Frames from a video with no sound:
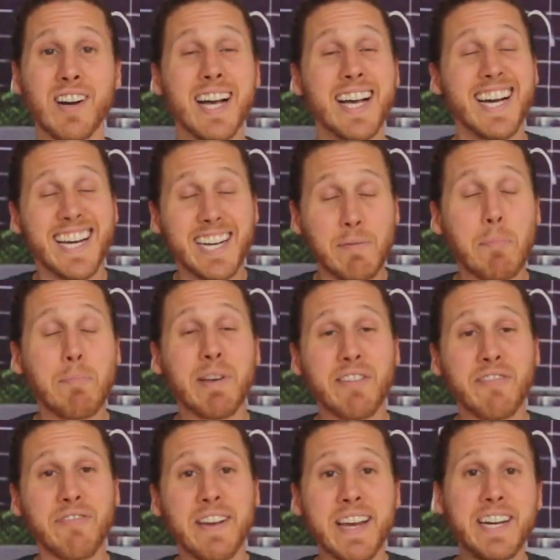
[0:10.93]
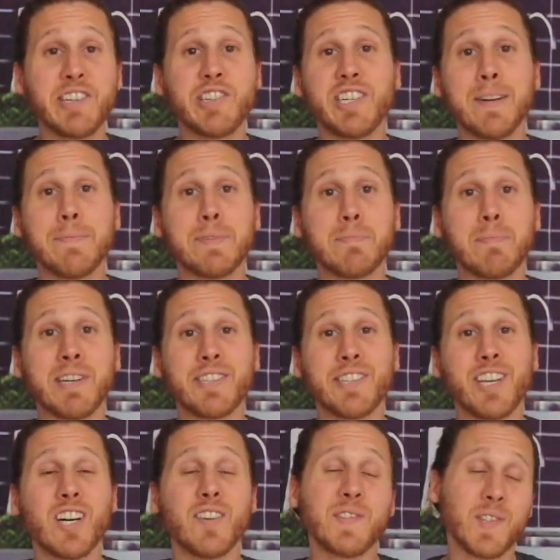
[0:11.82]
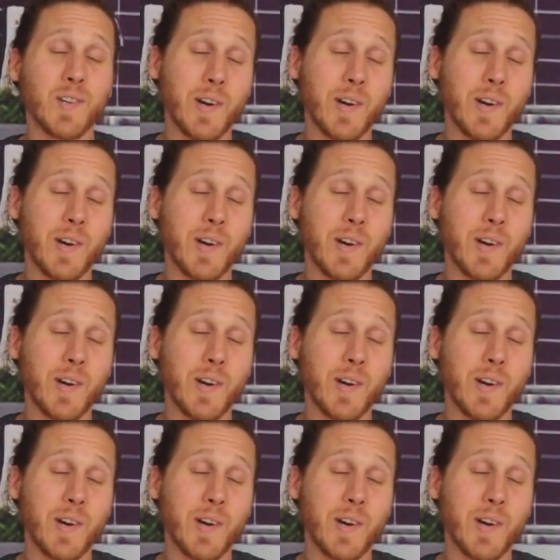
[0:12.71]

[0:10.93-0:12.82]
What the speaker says: and I'm a big fan of chips myself,